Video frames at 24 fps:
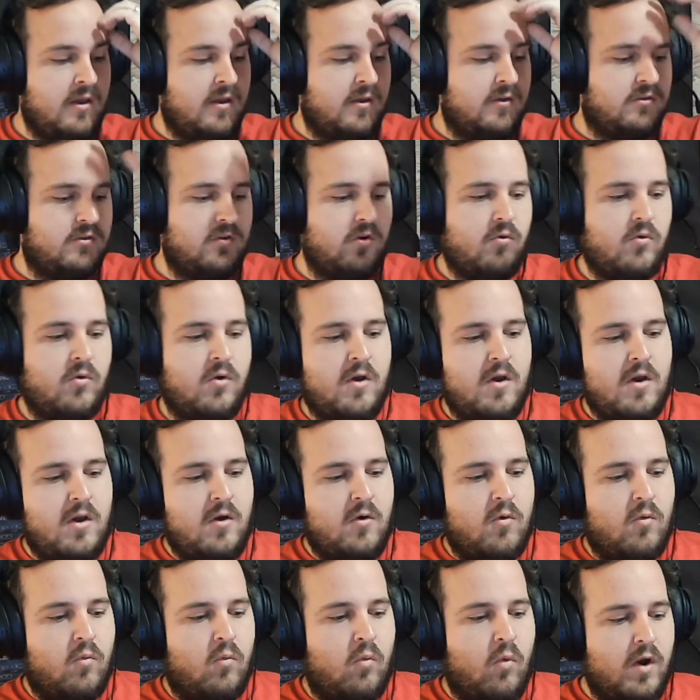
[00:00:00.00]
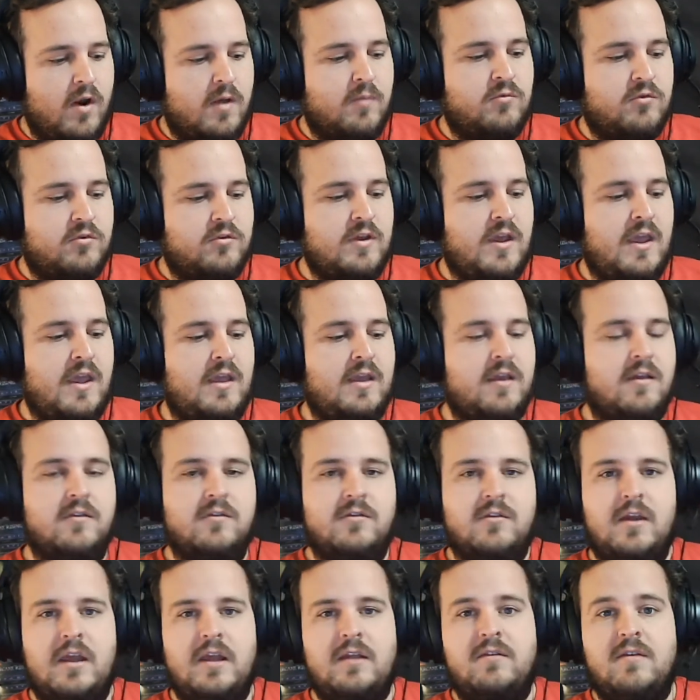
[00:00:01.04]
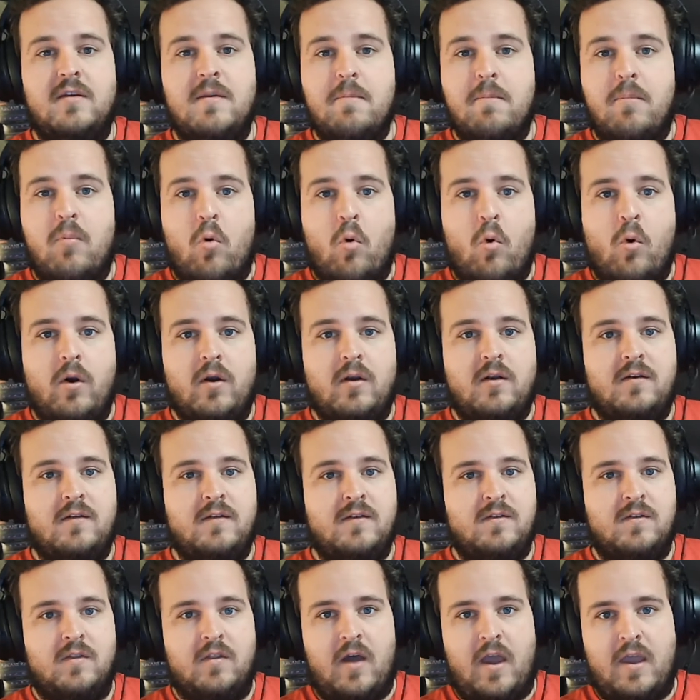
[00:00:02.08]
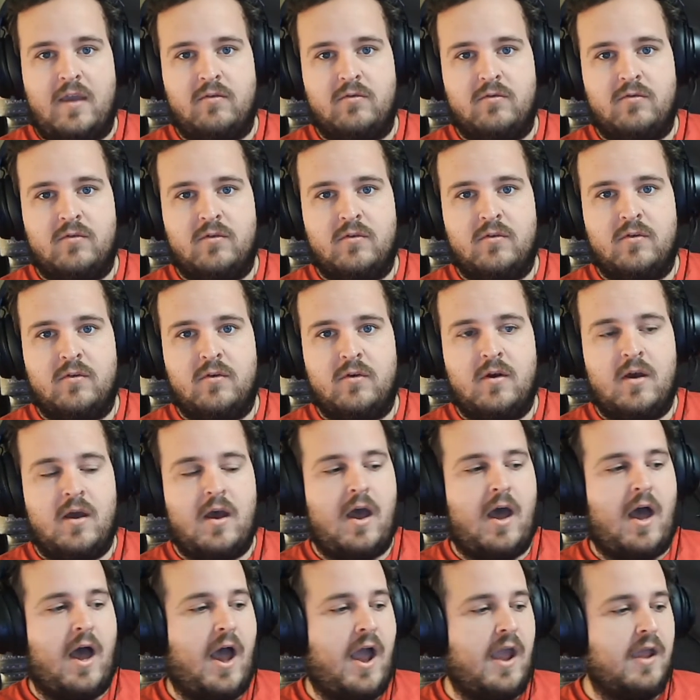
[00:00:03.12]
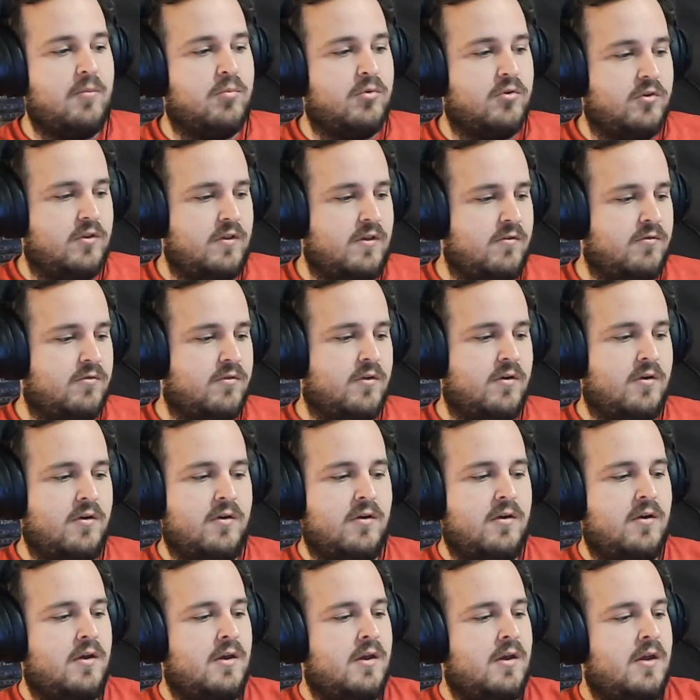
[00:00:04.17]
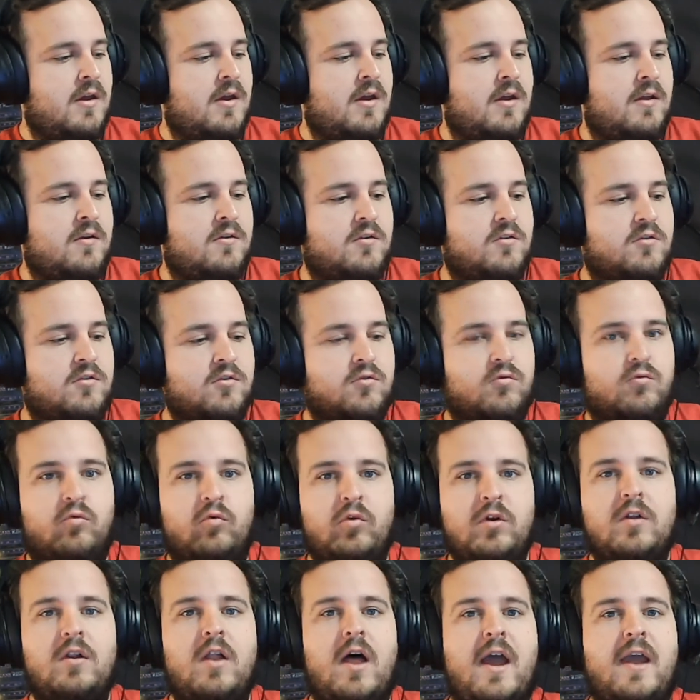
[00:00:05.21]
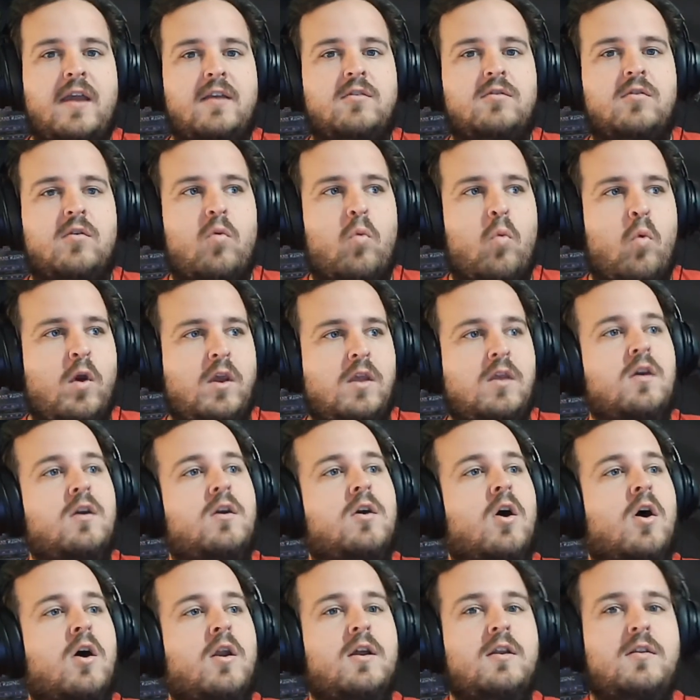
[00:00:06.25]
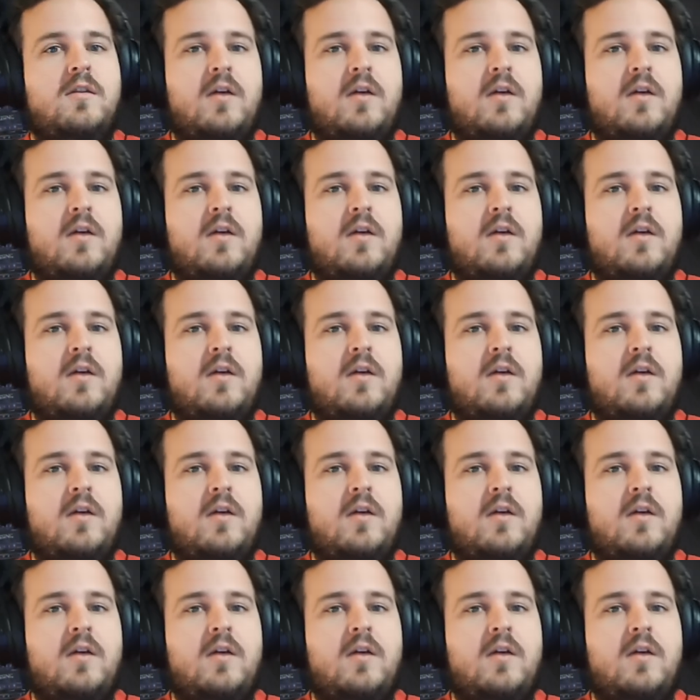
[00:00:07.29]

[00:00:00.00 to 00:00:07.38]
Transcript: So, what I'm saying is, it's important in life, I believe, to just realize what you could have